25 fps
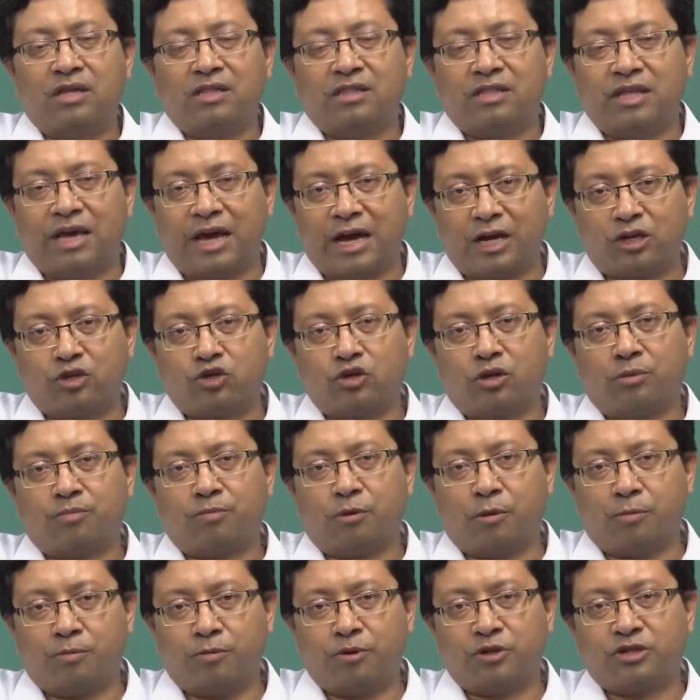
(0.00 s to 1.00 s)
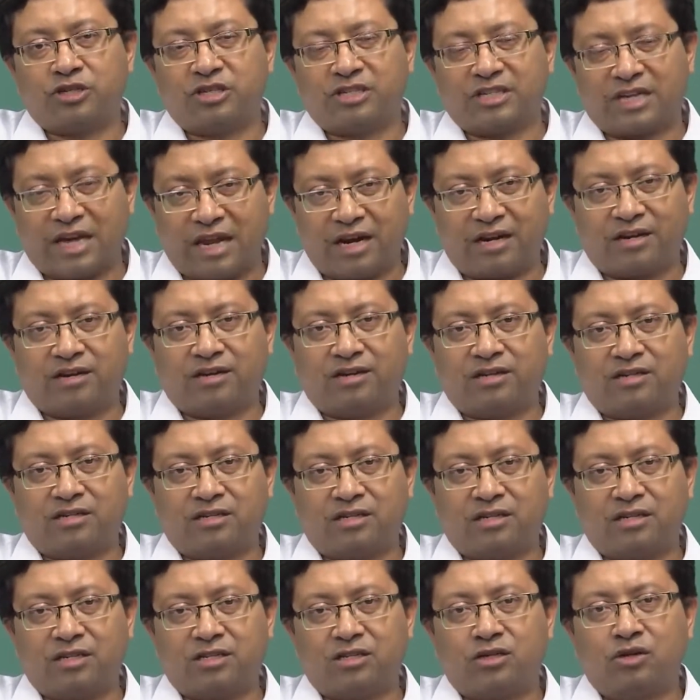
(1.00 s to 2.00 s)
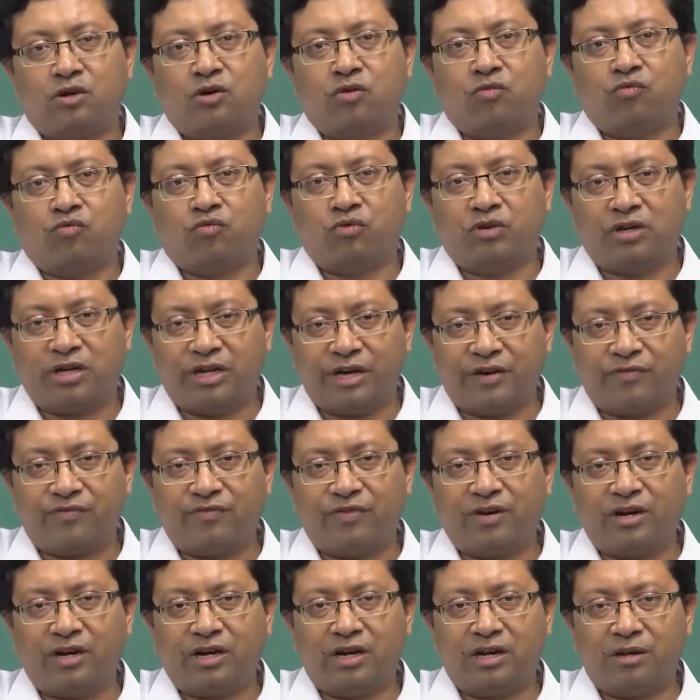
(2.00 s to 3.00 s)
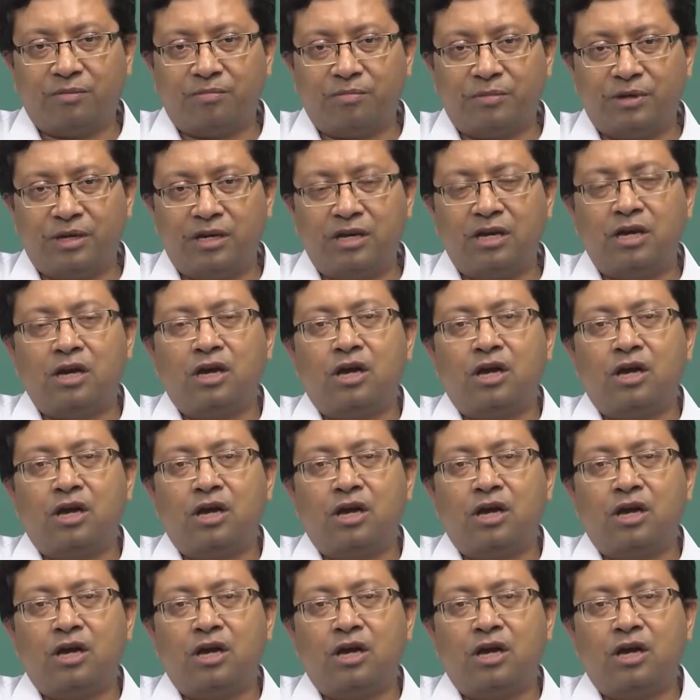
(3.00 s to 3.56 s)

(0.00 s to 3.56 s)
the actual population characteristics would definitely be